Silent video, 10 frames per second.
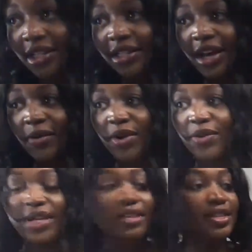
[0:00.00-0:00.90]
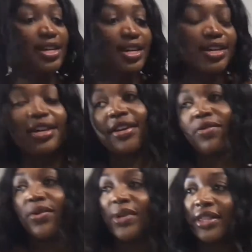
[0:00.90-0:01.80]
TikTok, what do we think?
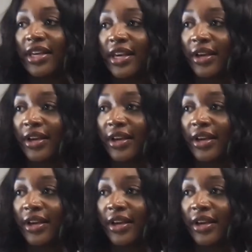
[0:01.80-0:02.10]
What do we